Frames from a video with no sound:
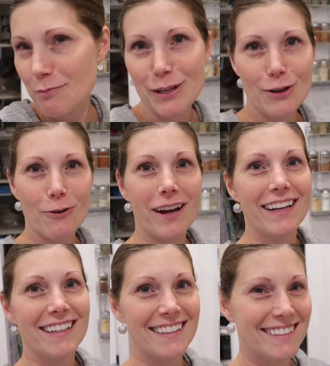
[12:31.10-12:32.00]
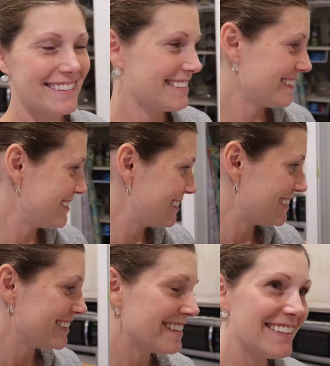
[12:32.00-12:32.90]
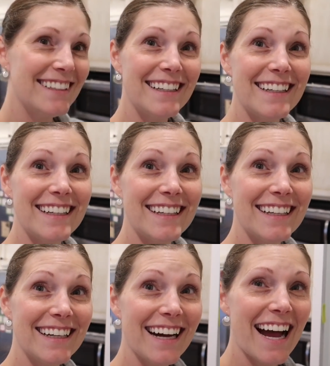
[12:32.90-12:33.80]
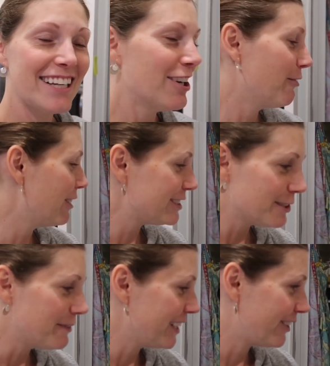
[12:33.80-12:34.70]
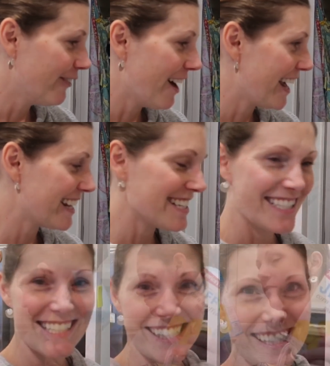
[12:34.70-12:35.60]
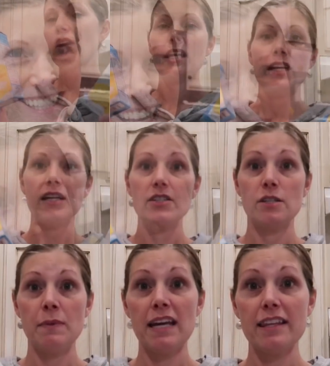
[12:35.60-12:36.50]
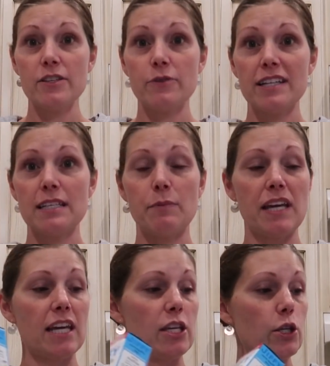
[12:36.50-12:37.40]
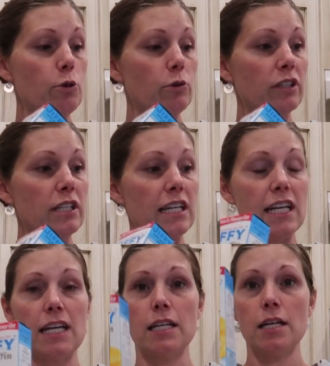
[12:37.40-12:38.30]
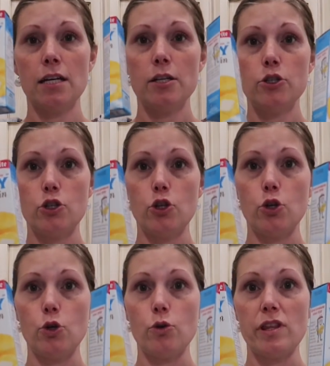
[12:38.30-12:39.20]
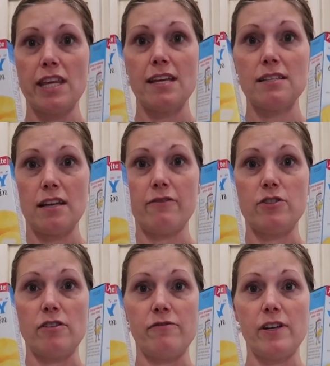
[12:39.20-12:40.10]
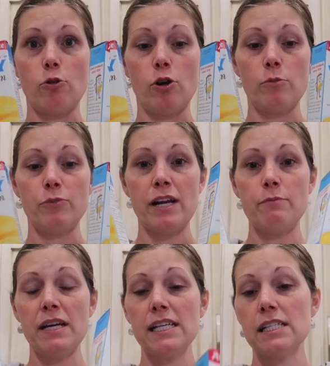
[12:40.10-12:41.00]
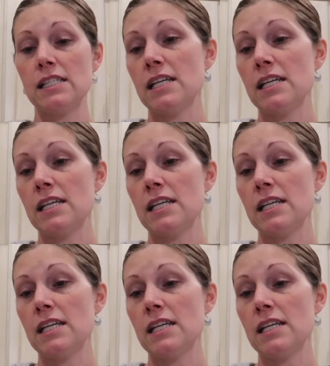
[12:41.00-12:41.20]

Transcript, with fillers: be quiet. I don't want to be quiet. I don't want to be quiet, she said. To make this recipe, you will need two things of Jiffy cornbread mix,